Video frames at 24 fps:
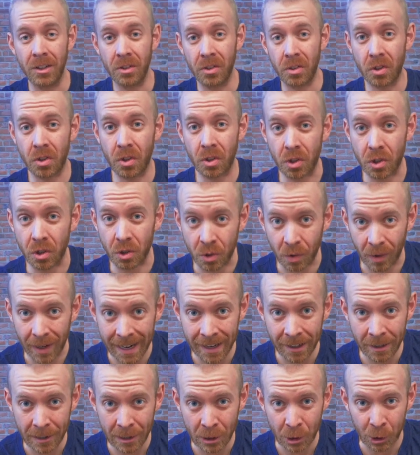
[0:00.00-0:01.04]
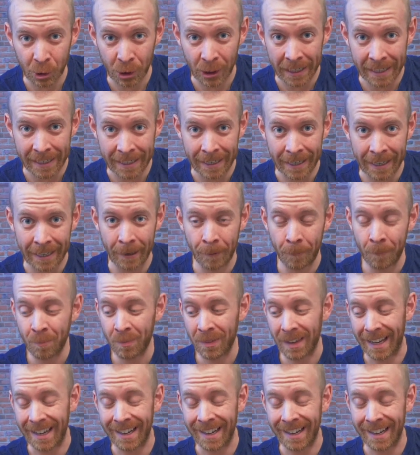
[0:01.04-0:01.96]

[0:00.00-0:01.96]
strength training